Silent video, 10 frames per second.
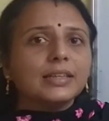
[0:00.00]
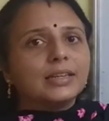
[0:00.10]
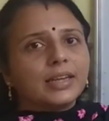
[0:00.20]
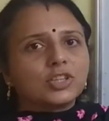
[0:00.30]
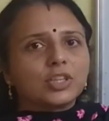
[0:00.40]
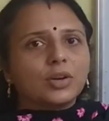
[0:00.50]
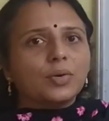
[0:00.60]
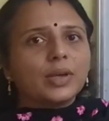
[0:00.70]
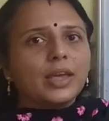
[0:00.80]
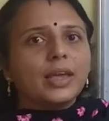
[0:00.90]
indection.
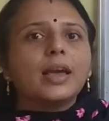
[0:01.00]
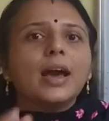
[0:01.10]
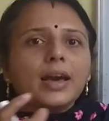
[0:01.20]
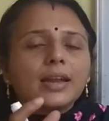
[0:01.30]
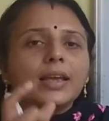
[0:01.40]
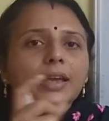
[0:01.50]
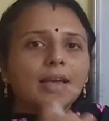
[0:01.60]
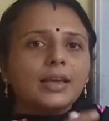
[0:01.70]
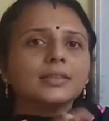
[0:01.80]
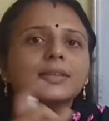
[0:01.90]
Okay, array
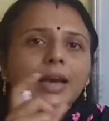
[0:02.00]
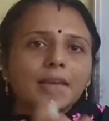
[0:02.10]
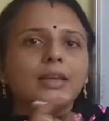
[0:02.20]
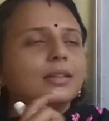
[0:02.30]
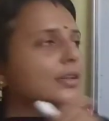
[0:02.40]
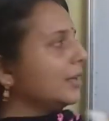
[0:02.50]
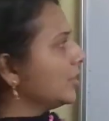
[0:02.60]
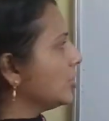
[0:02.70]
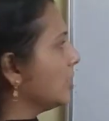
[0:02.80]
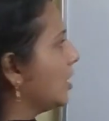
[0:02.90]
is ith
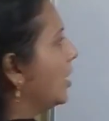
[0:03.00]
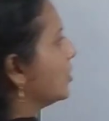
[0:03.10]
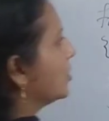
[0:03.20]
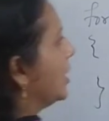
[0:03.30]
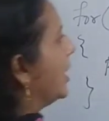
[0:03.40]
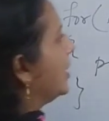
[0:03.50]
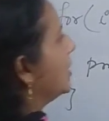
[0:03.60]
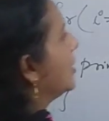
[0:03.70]
indection. So that